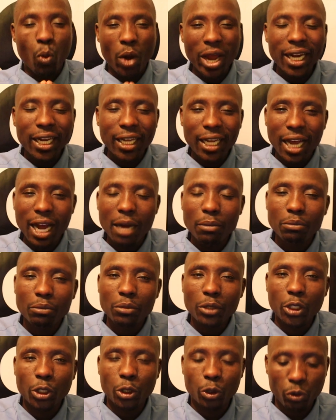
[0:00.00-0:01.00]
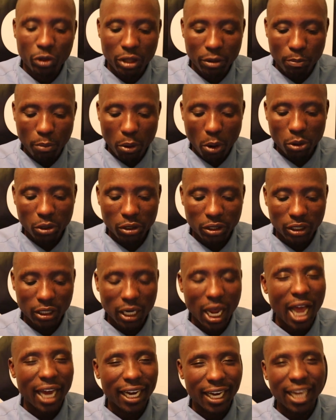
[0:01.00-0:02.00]
Welcome to the bold
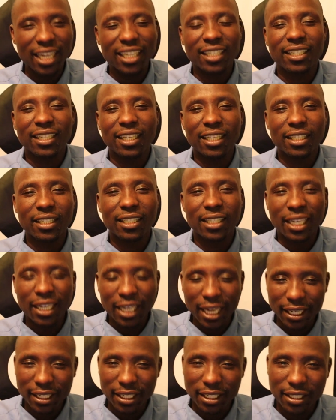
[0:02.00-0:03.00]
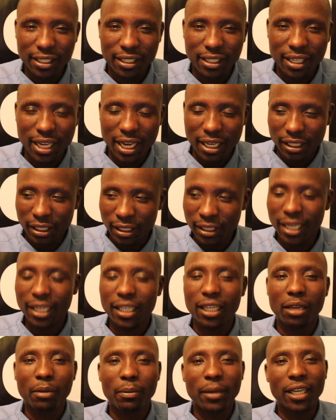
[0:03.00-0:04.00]
analysis, ladies and
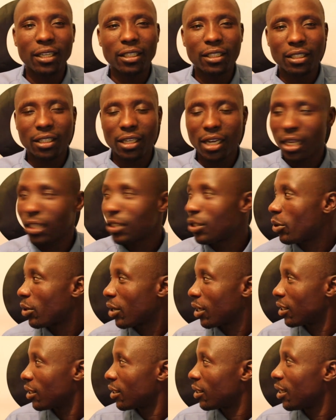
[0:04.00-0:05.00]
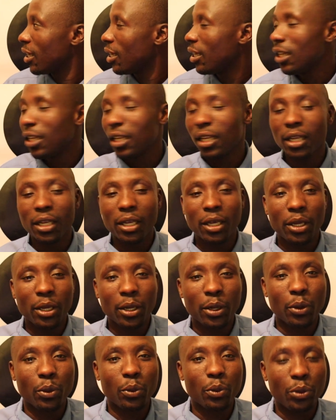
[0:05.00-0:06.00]
gentlemen. As you can see,
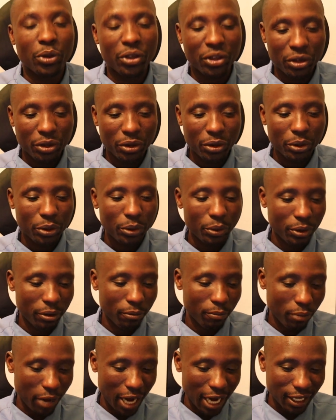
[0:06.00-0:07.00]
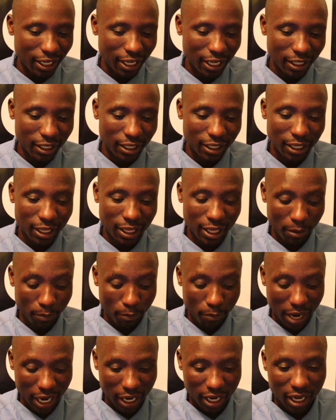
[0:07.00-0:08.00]
we rebranded the
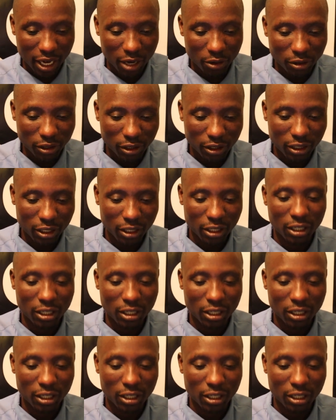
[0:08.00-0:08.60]
background,